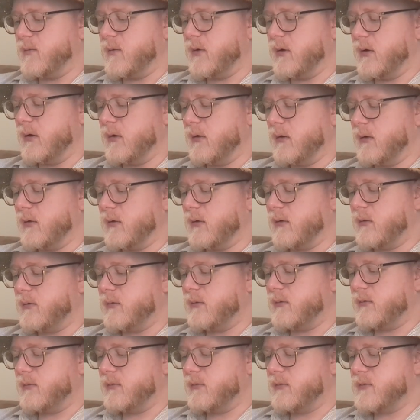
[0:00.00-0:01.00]
we're
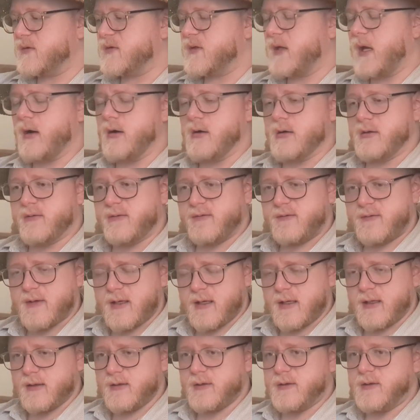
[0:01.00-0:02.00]
scared of
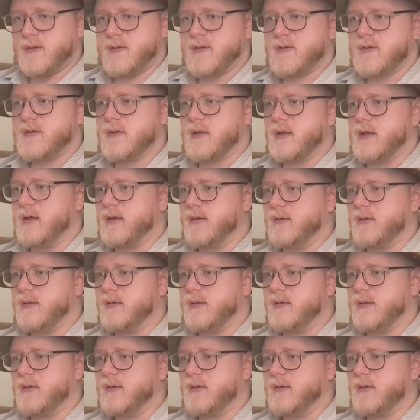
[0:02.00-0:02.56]
things.